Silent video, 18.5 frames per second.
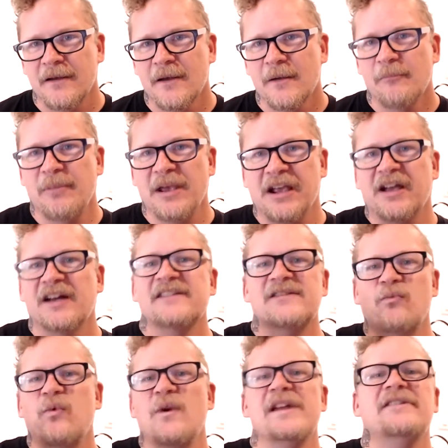
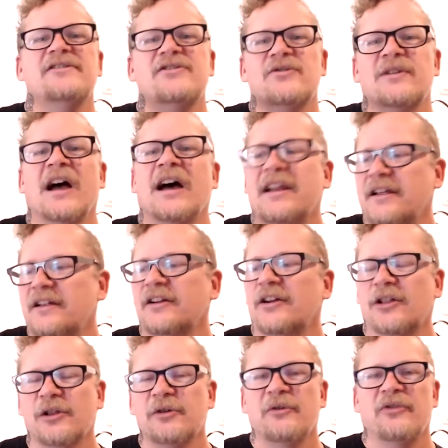because we do not
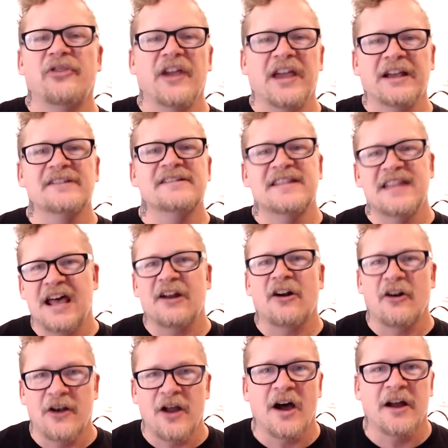include things that
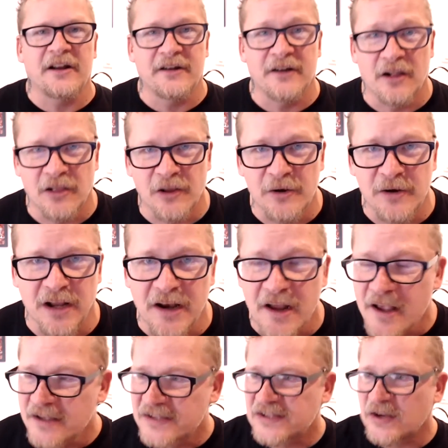are not included.
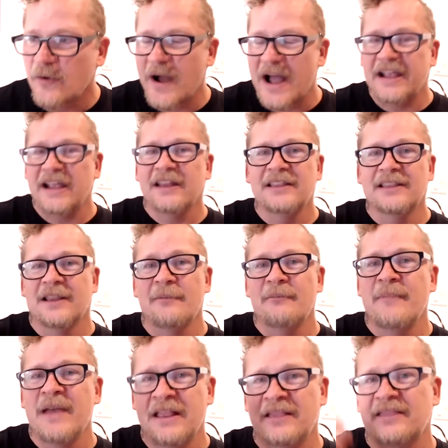So I can
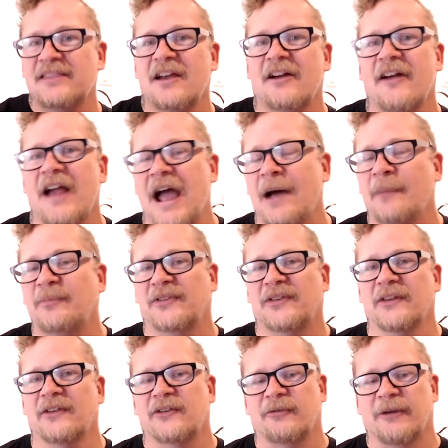lament their
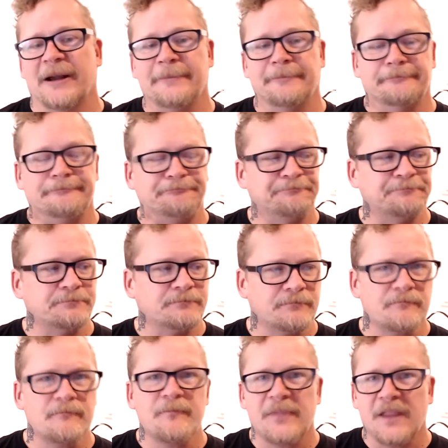absence, right?
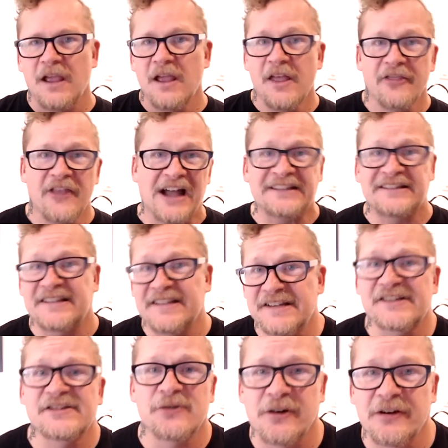That's
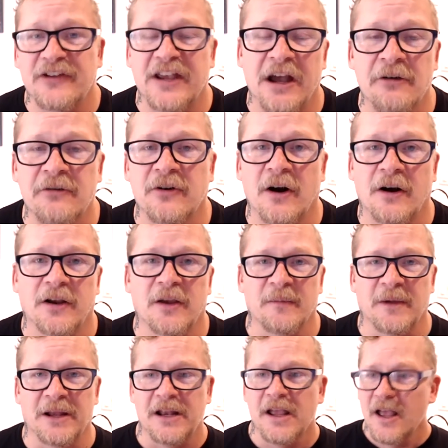this sort of
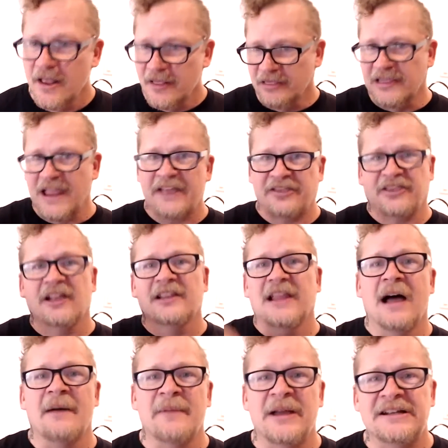counterargument. Let the
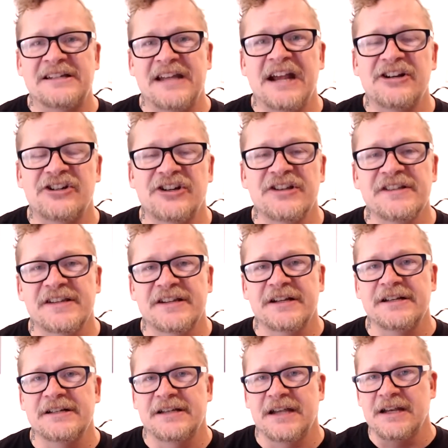lamentations
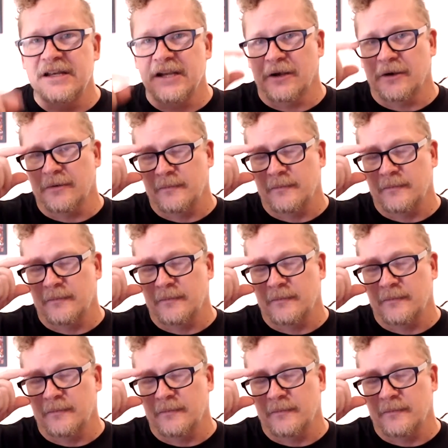continue.